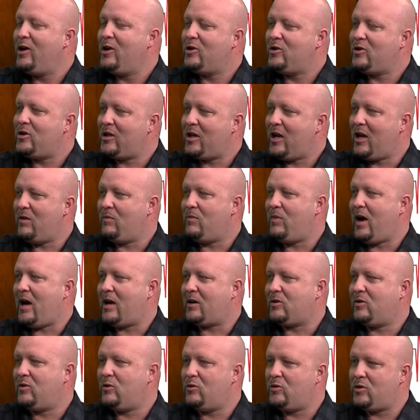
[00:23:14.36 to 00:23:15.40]
she came
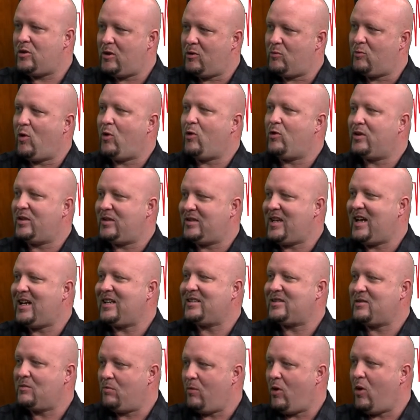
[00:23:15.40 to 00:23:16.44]
back to she had written a
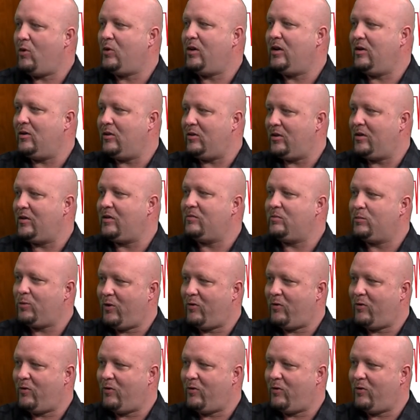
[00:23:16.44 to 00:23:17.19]
testimonial and